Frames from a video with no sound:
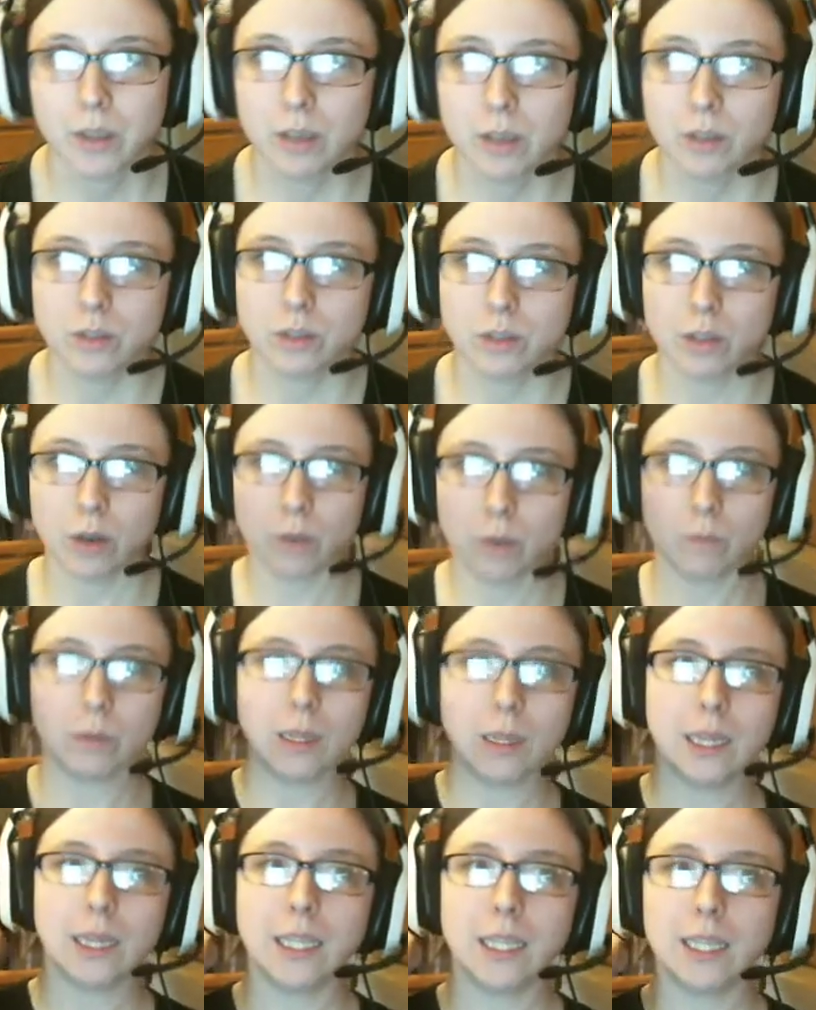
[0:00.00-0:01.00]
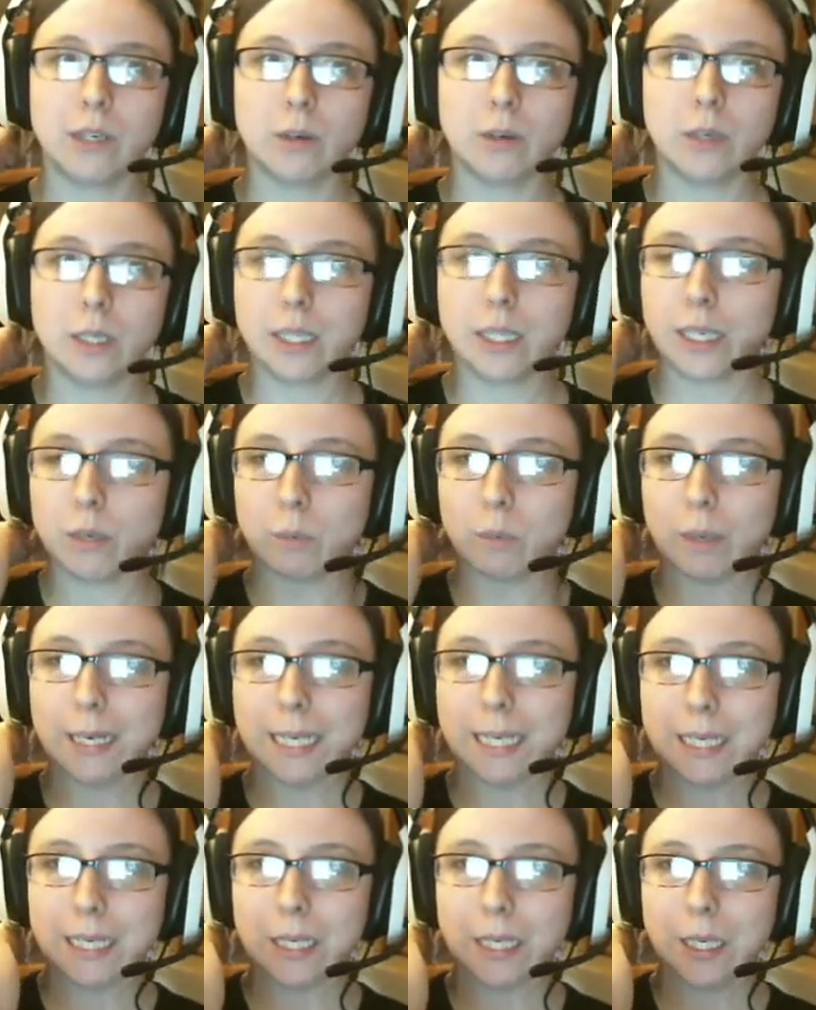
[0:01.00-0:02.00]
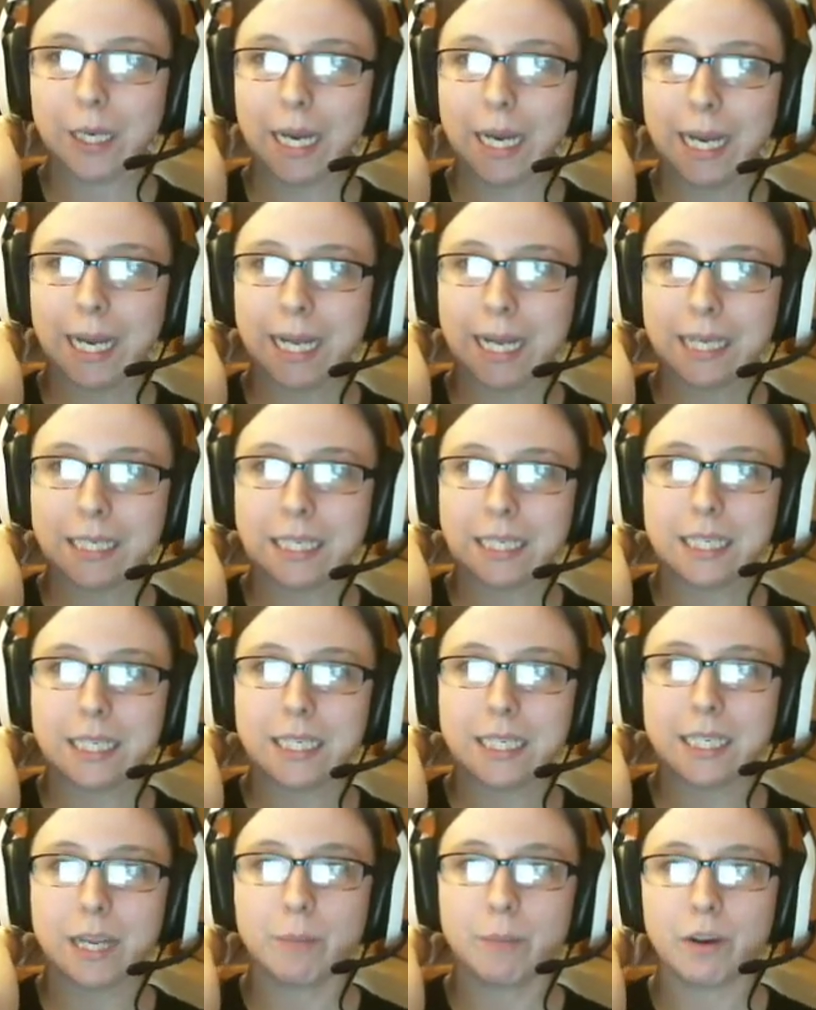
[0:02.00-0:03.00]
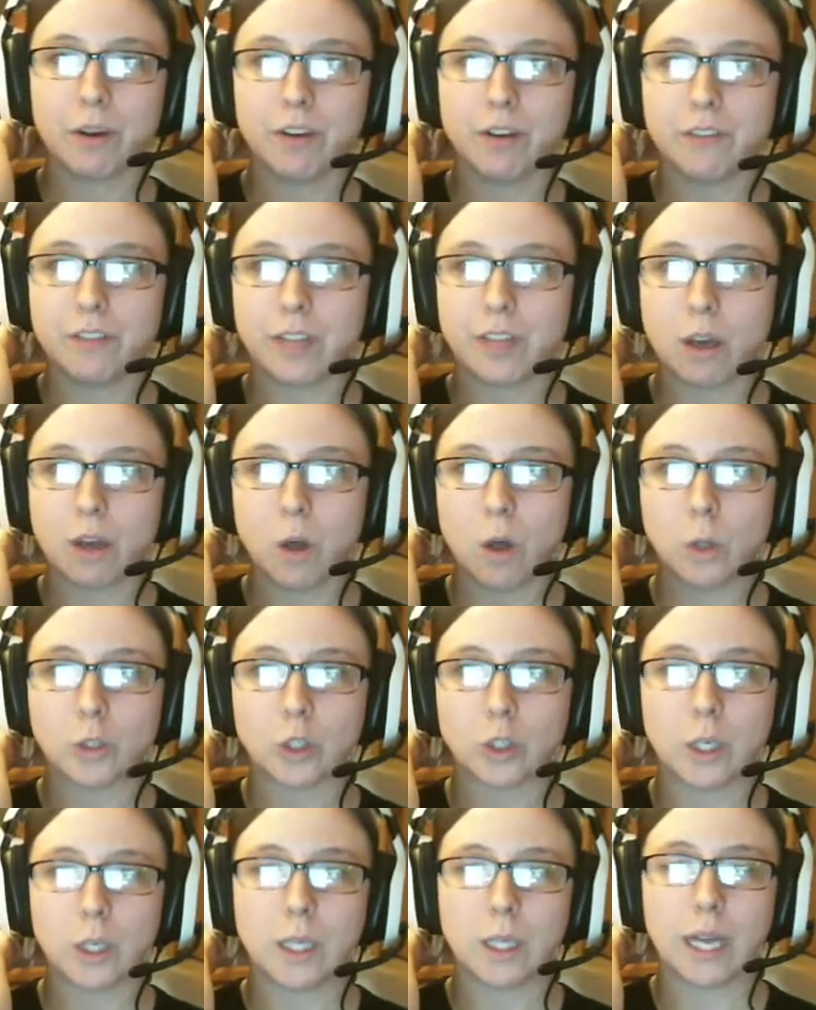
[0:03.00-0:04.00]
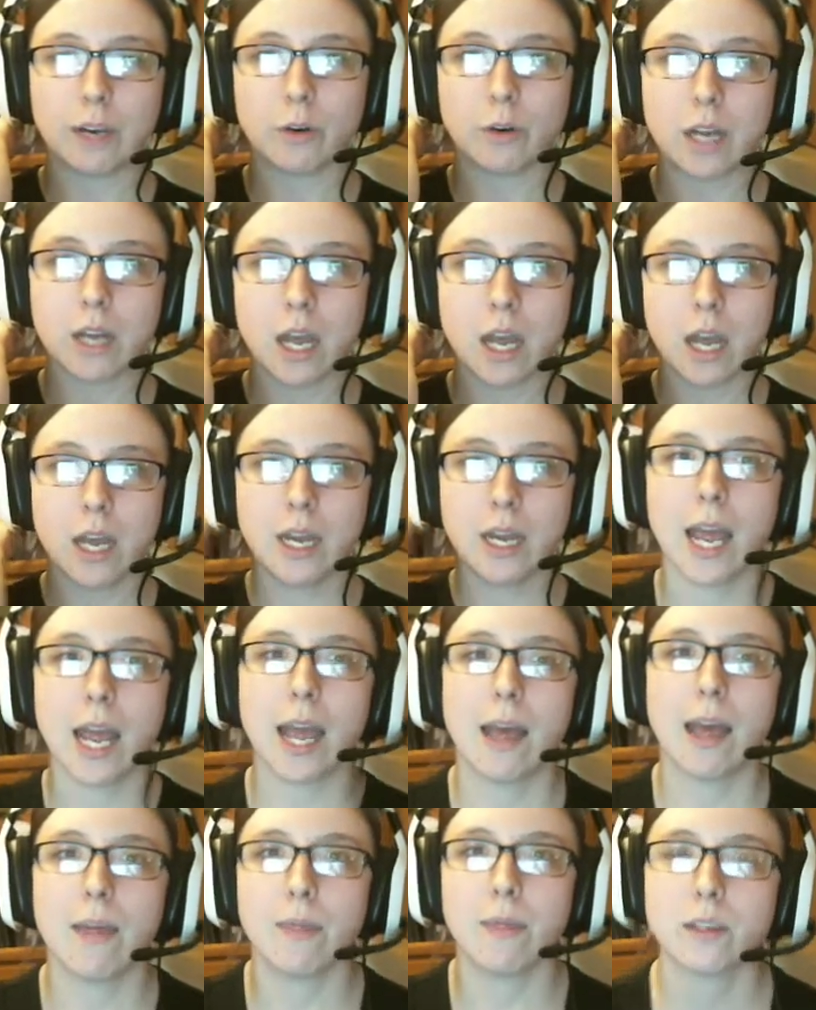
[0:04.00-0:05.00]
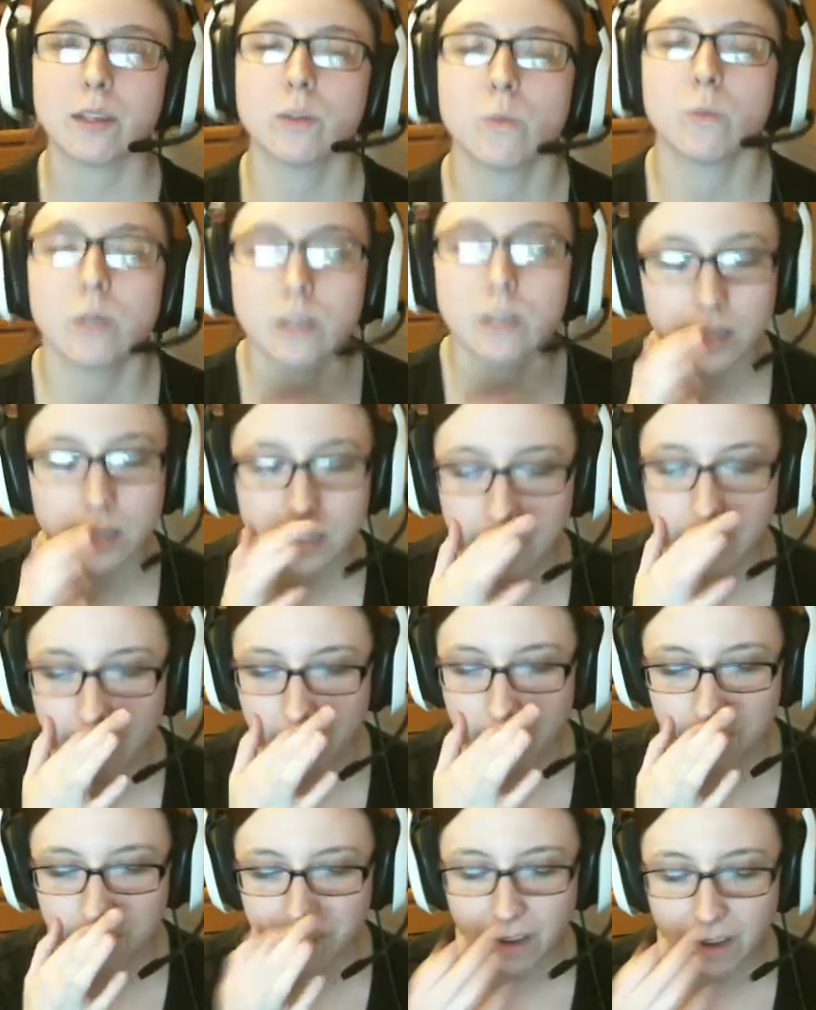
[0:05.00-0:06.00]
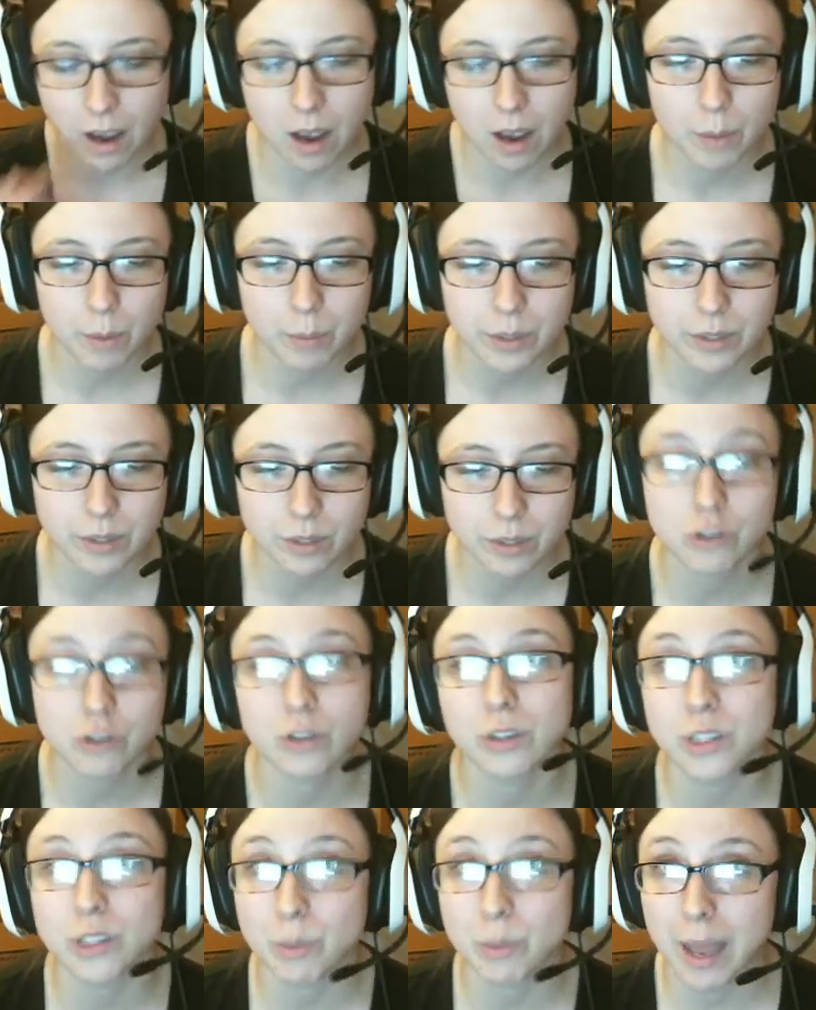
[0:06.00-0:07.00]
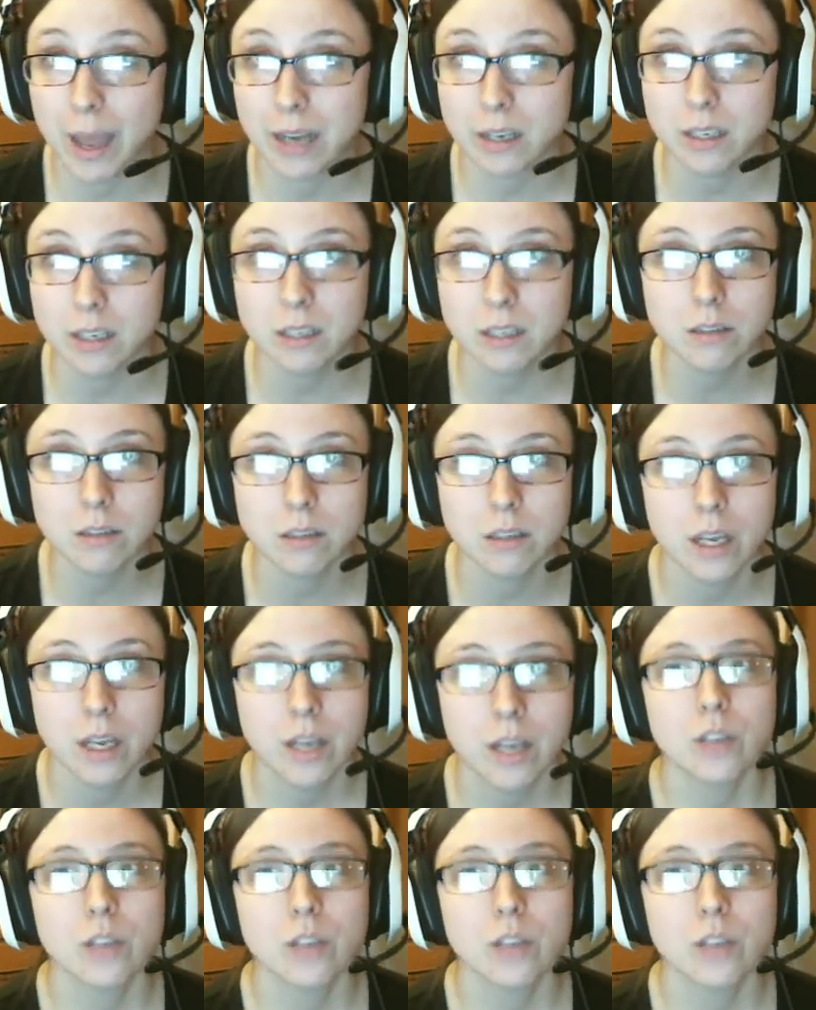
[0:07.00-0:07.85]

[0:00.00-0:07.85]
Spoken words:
So literally right here at the tip of the ulnar olecranon, and this one does have positional dependence.